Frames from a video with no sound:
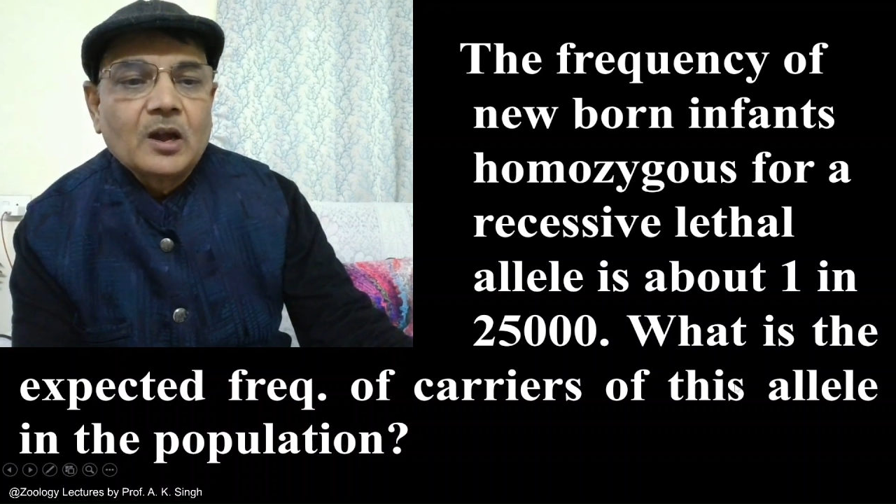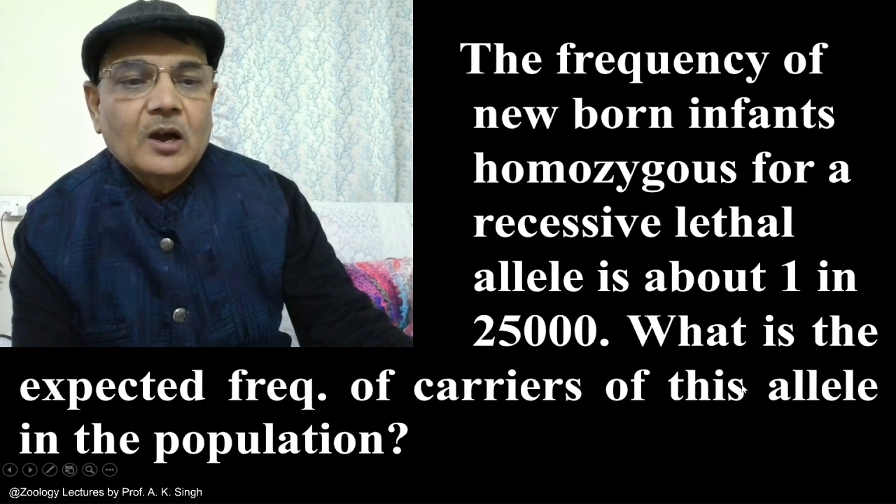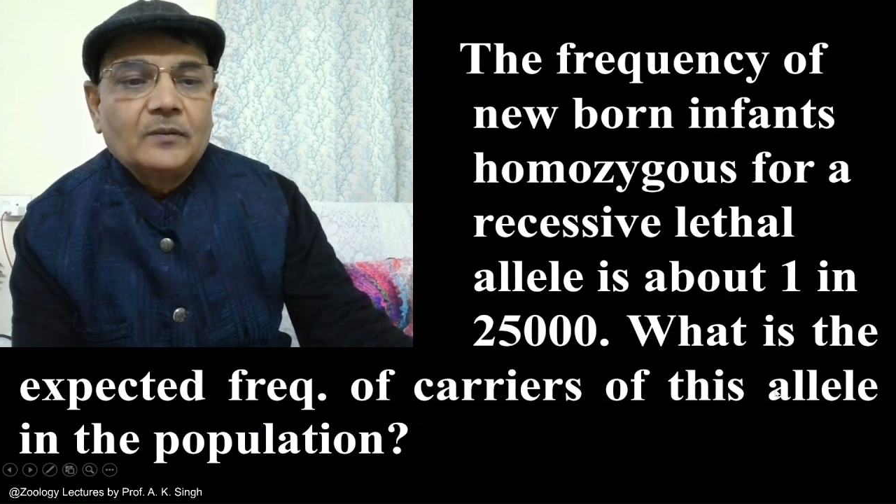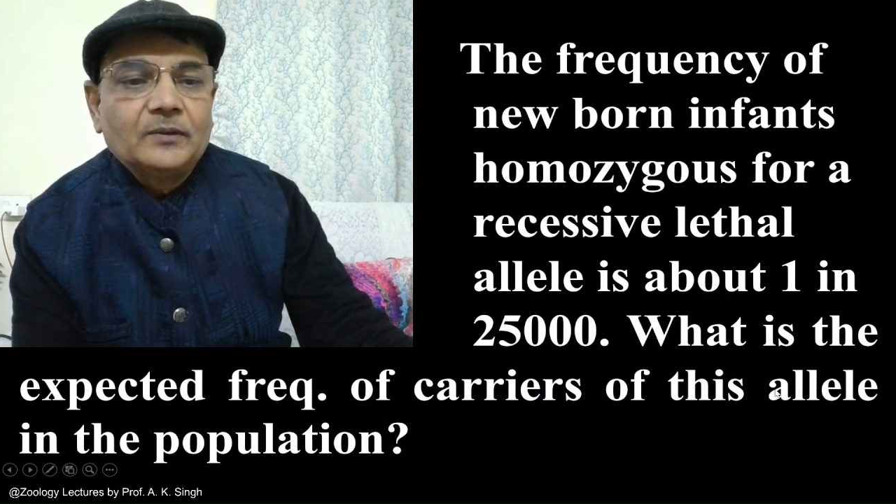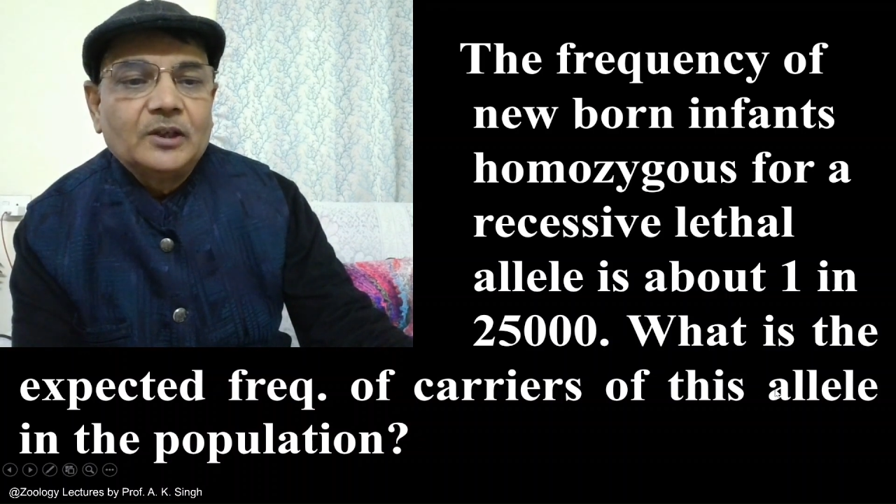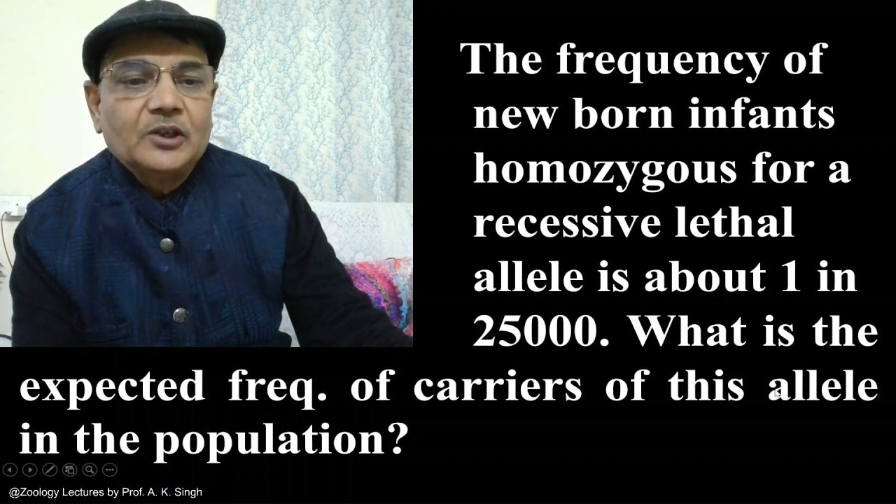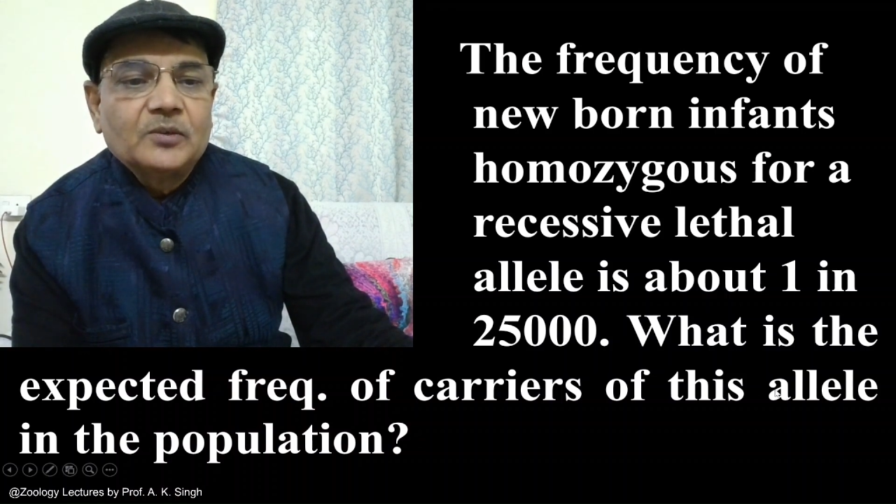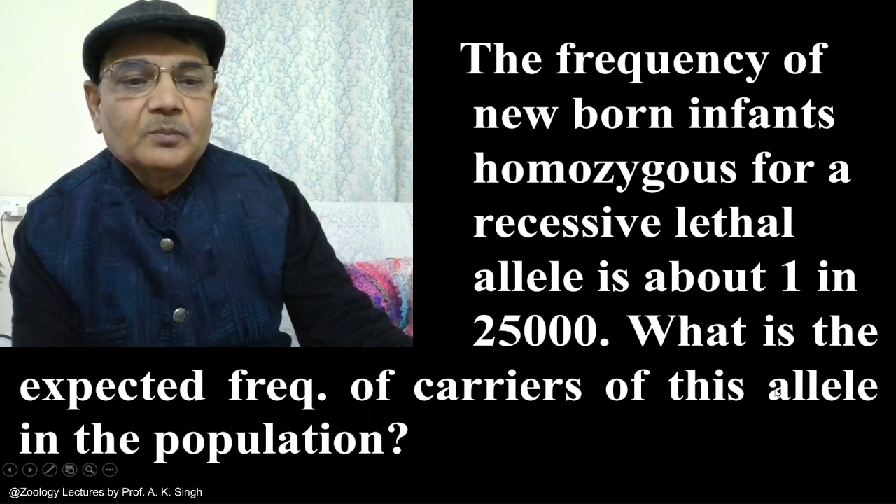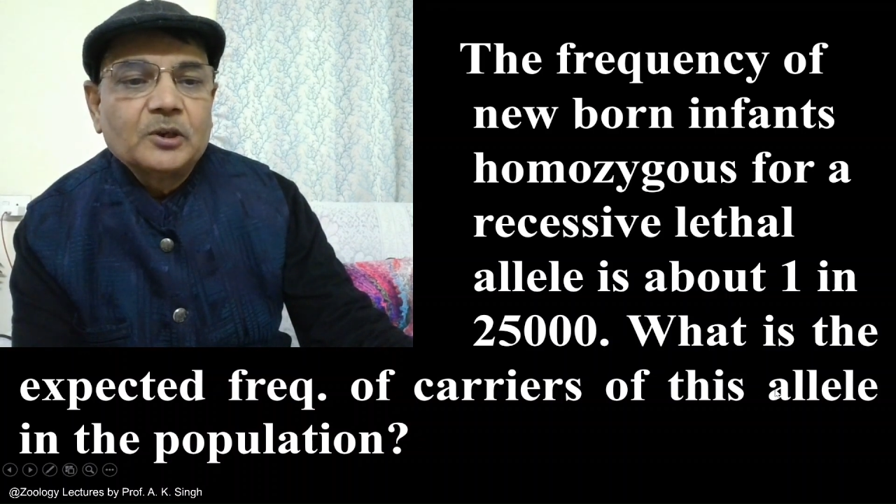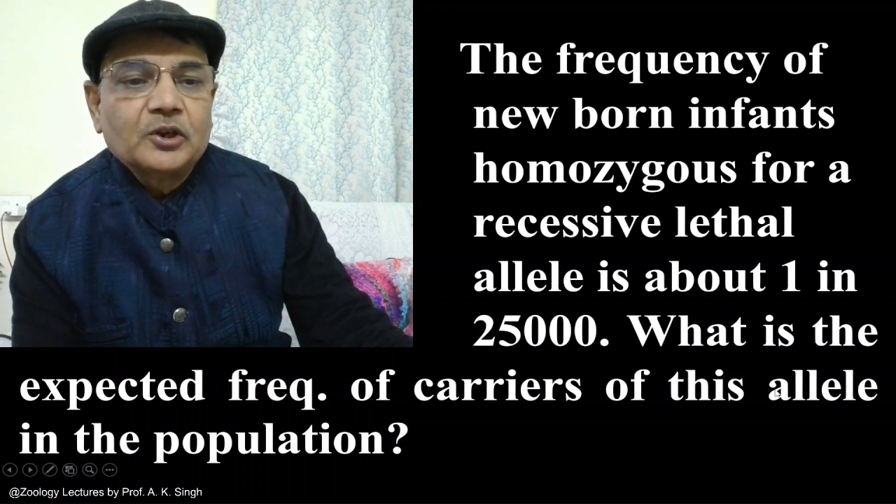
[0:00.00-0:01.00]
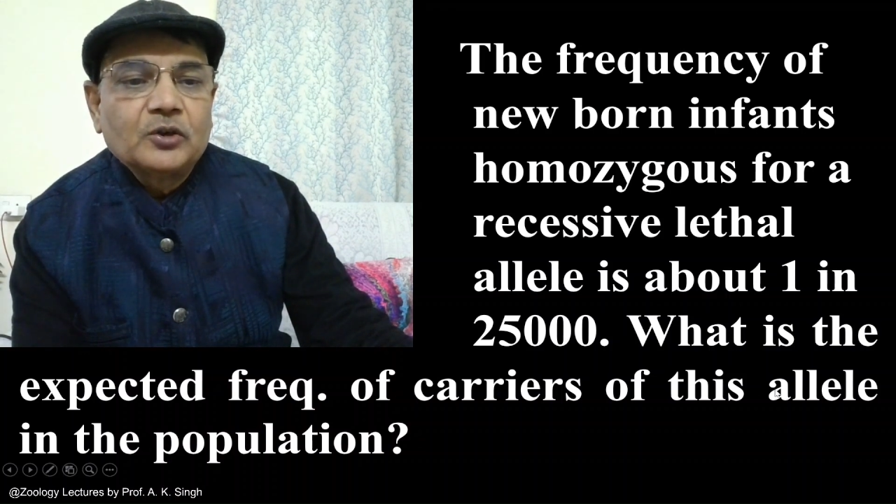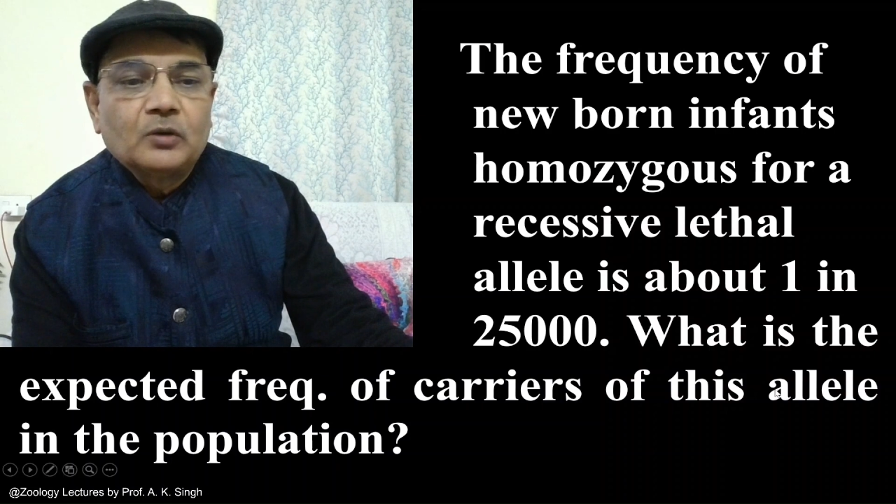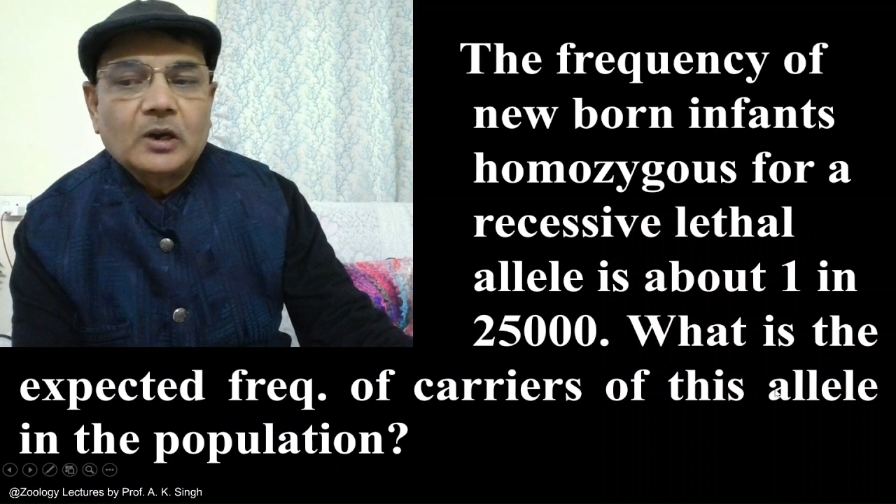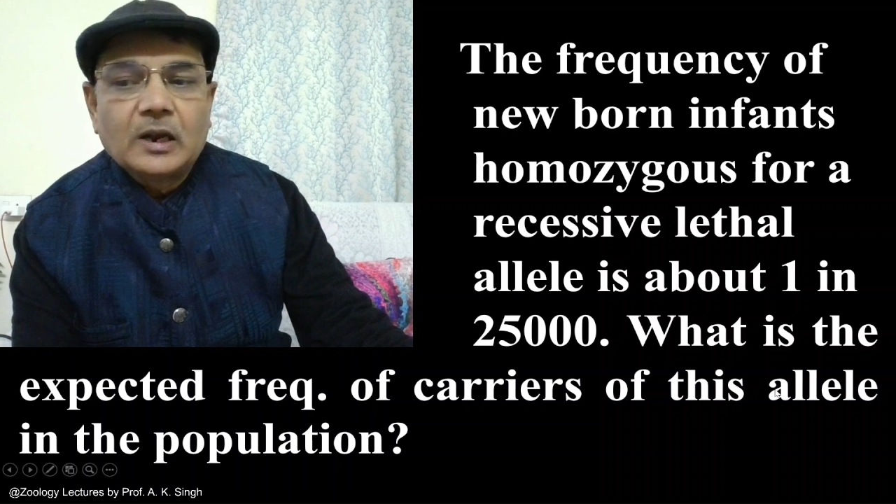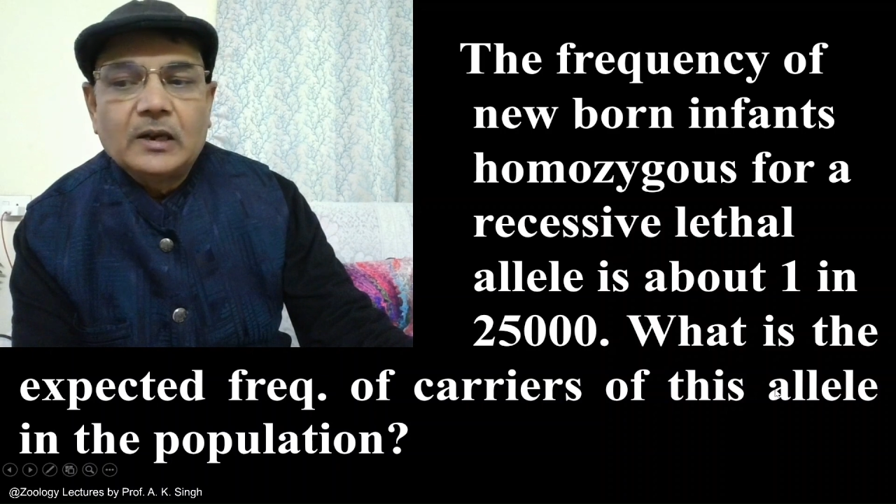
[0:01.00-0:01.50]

of this particular